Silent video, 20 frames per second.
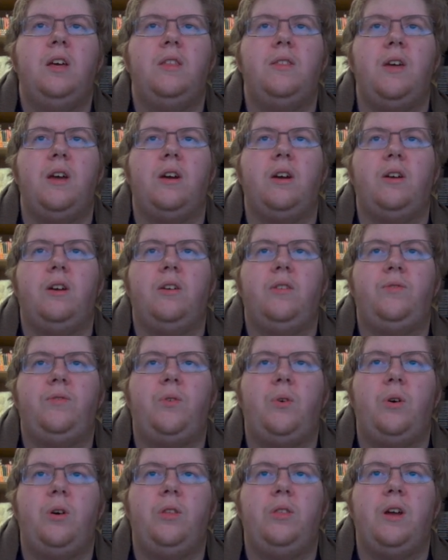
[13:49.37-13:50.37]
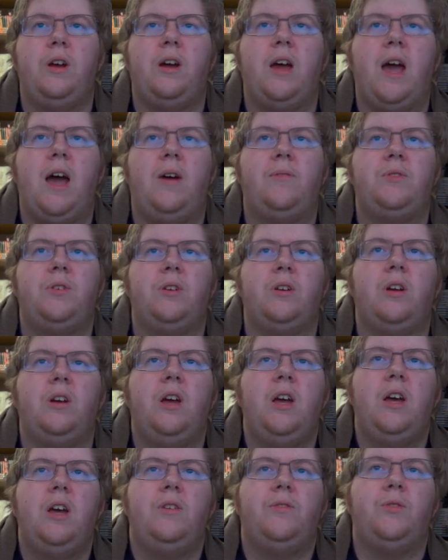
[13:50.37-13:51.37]
Thereafter,
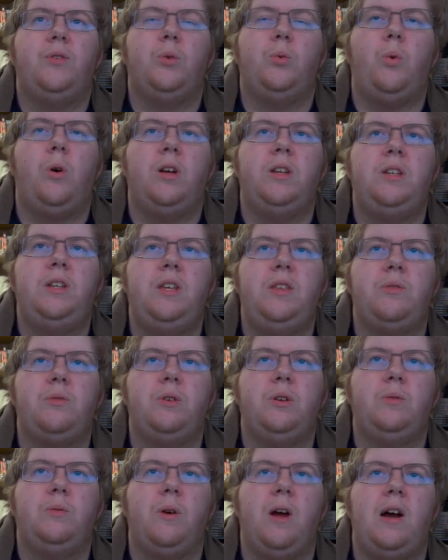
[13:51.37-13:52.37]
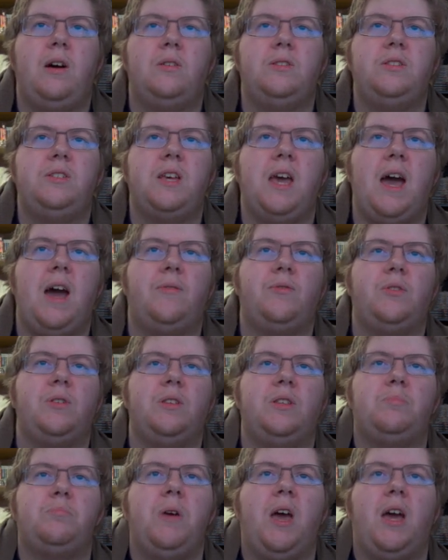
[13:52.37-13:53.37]
for 1d3 rounds after
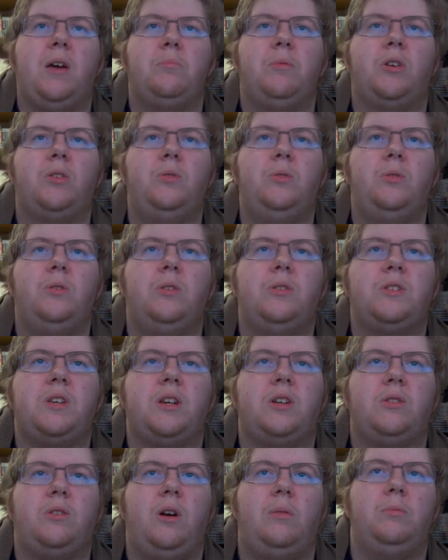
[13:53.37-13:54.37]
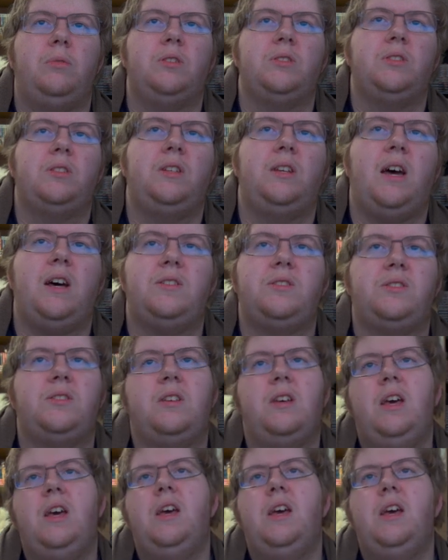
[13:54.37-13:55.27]
this magma cools, it crumbles to dust,